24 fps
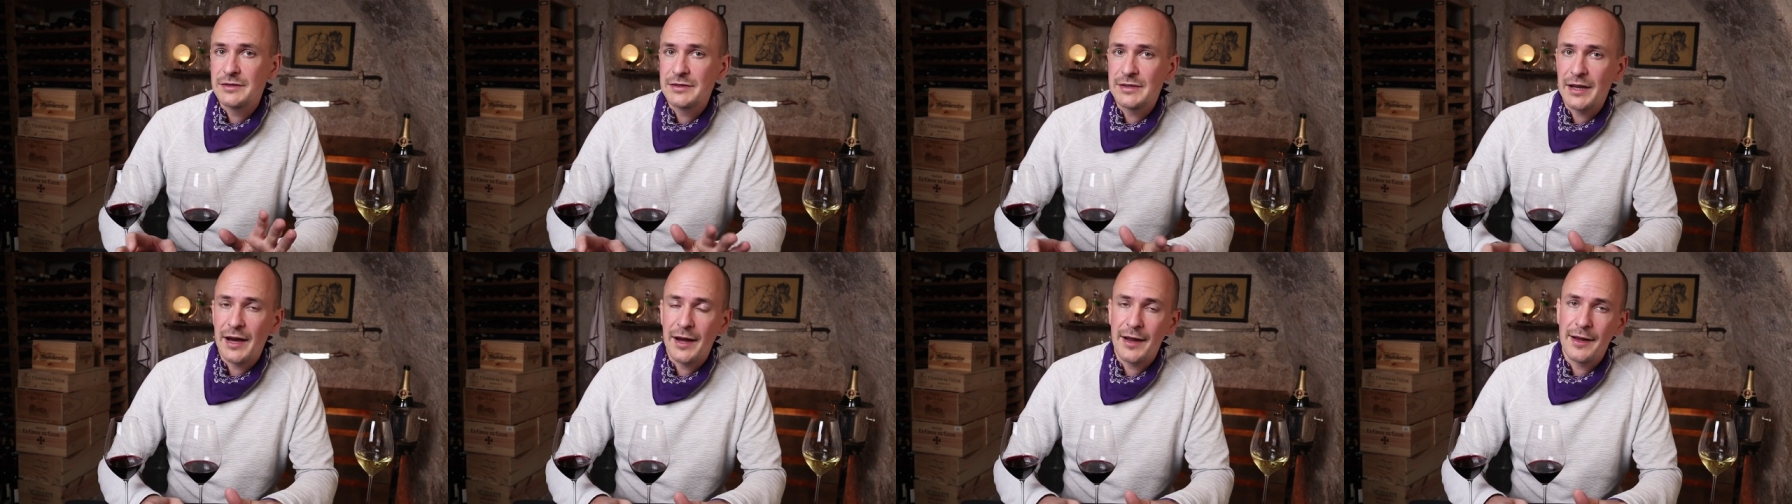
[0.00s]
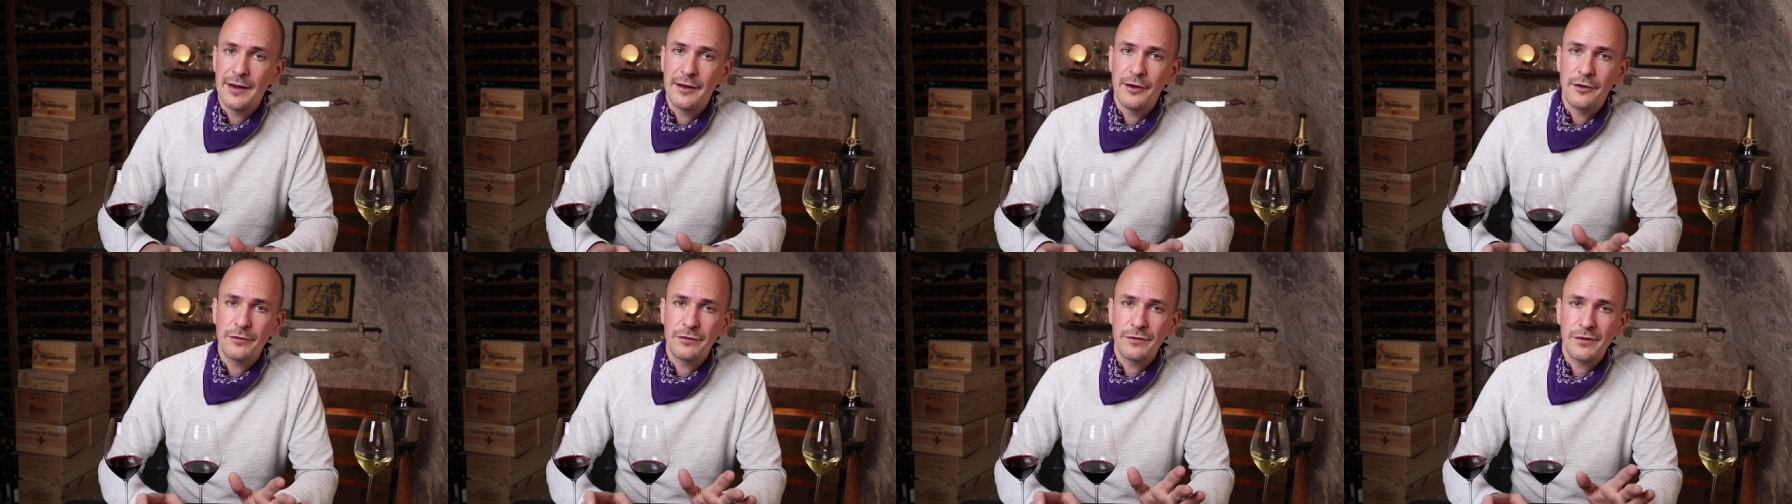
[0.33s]

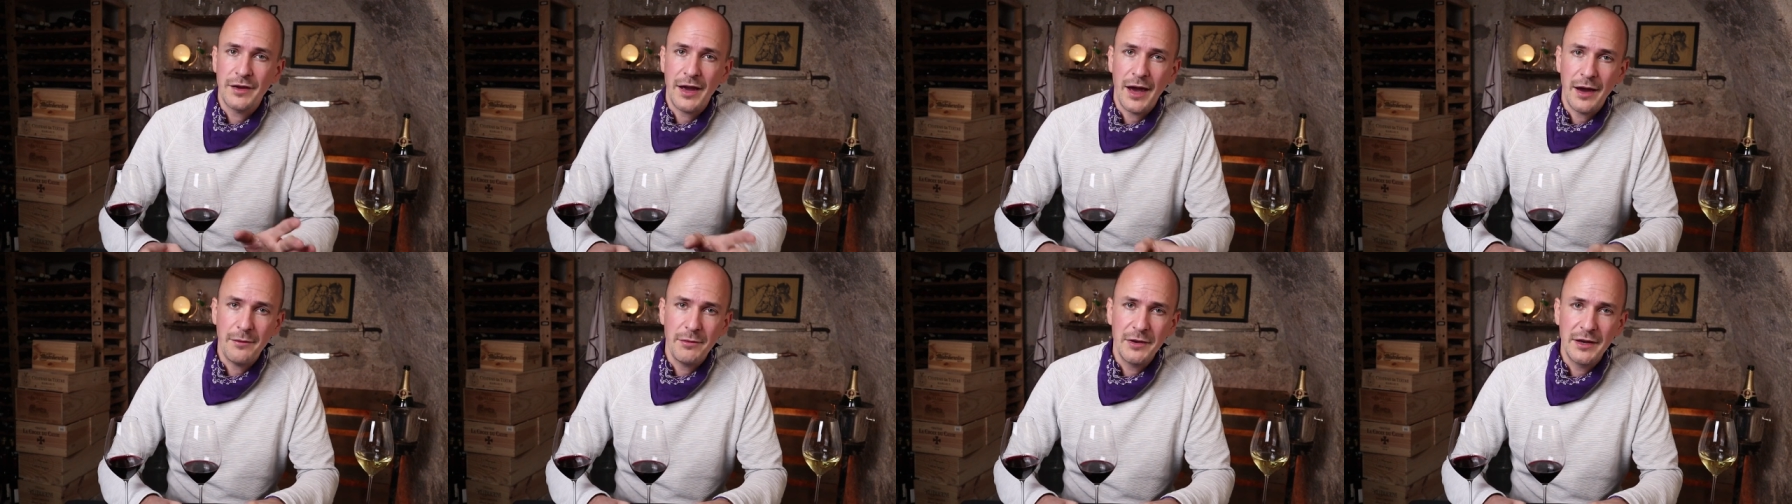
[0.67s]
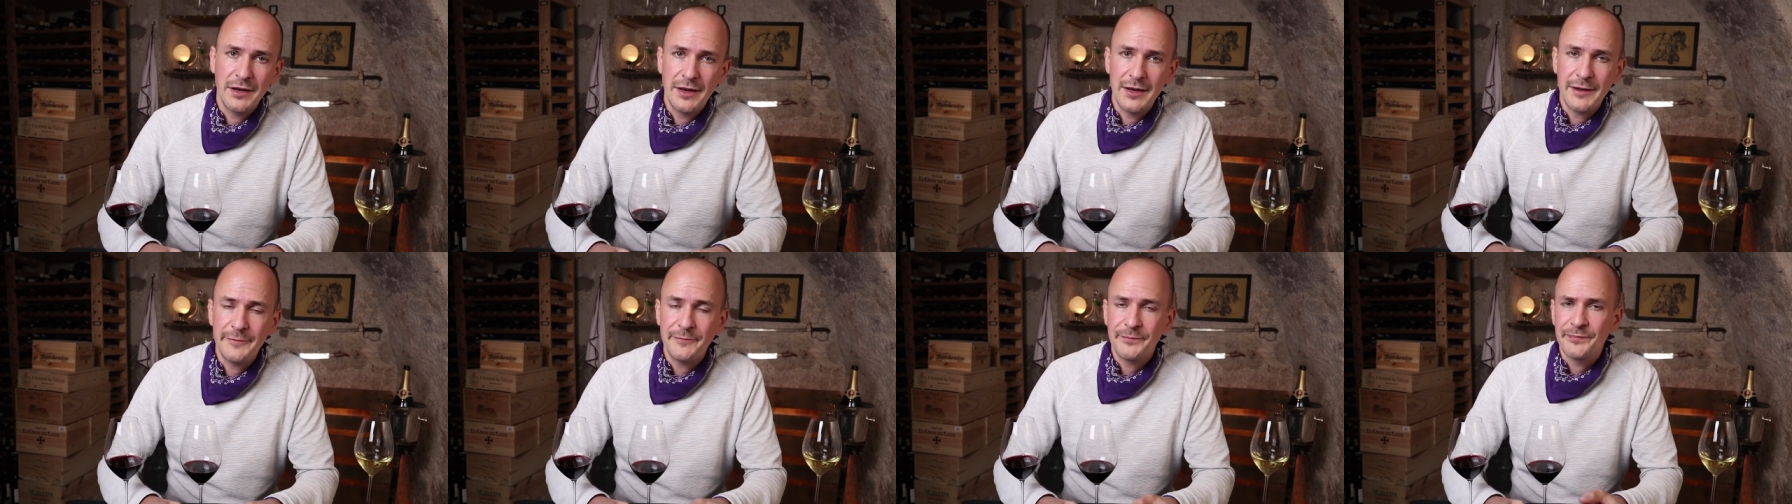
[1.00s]
style of
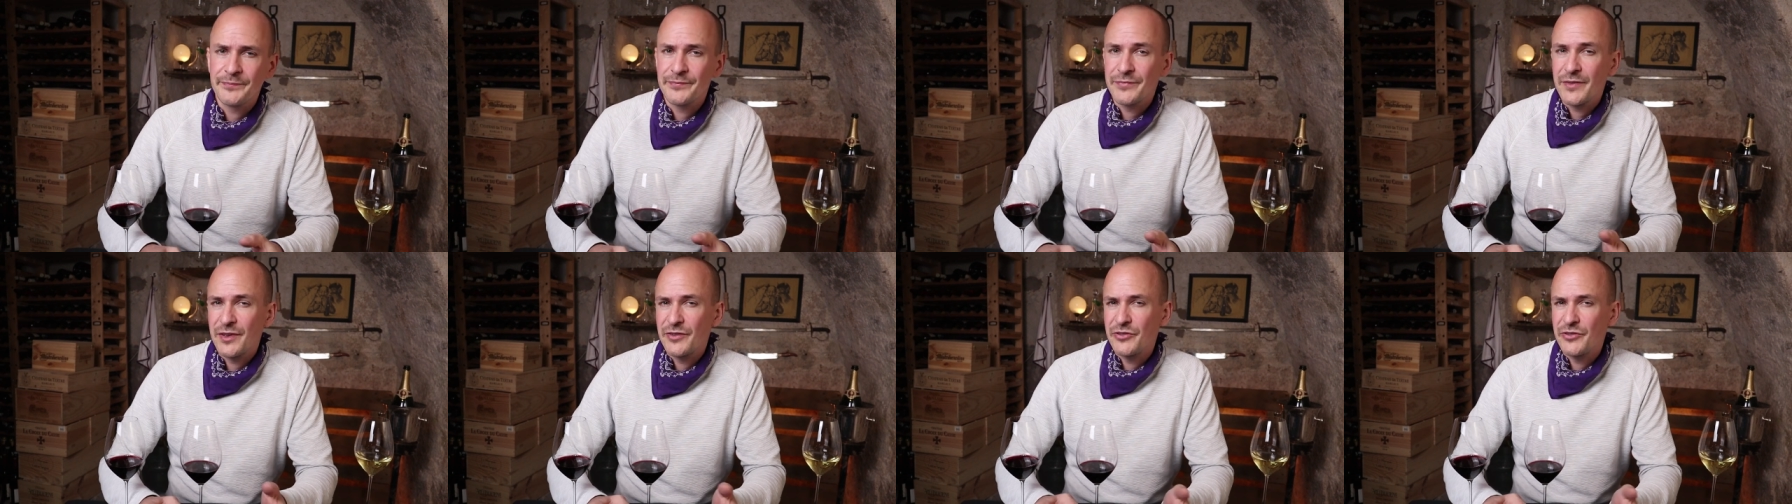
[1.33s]
Cabernet,